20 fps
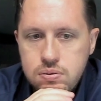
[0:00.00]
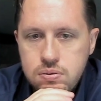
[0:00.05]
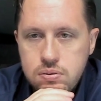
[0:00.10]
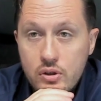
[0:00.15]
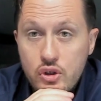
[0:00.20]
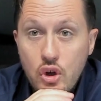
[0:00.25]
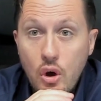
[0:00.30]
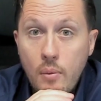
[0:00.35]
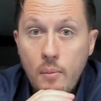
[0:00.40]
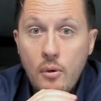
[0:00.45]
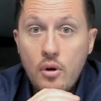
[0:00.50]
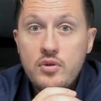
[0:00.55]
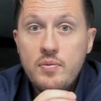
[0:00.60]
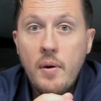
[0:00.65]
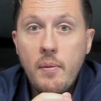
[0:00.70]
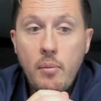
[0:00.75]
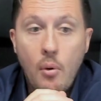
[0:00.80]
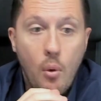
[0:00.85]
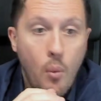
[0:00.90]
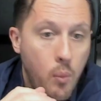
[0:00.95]
So most
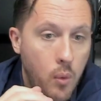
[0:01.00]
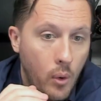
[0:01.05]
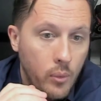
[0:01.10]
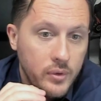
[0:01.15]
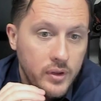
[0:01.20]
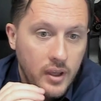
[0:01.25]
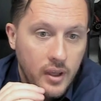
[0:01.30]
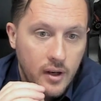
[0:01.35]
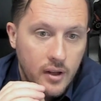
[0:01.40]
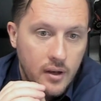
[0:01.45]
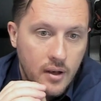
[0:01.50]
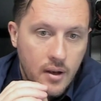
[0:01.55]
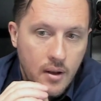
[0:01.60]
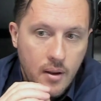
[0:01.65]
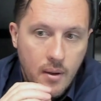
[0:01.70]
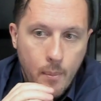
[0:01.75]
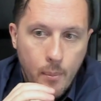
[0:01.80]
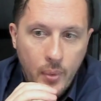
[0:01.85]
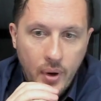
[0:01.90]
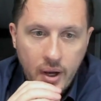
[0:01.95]
people won't need it,
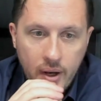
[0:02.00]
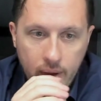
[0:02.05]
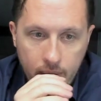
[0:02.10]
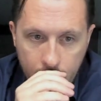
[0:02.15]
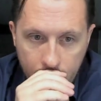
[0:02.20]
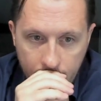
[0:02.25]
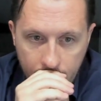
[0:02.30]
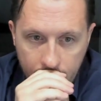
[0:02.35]
but